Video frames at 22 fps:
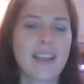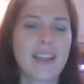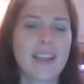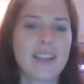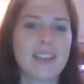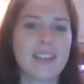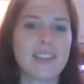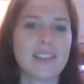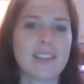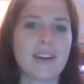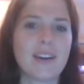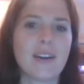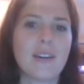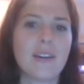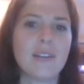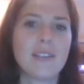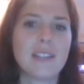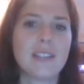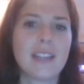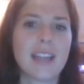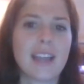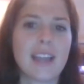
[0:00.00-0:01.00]

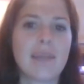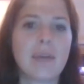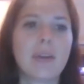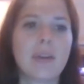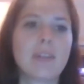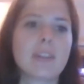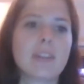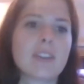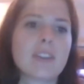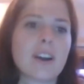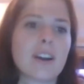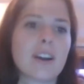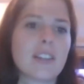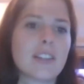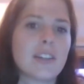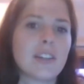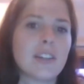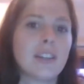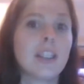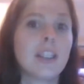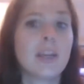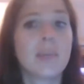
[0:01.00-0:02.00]
So today I'm going to talk to
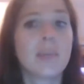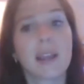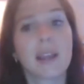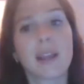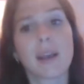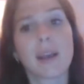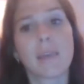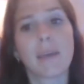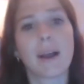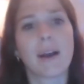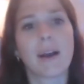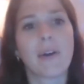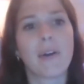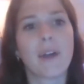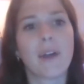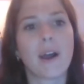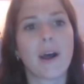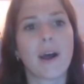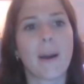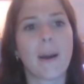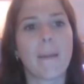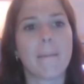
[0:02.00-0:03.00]
you a little bit about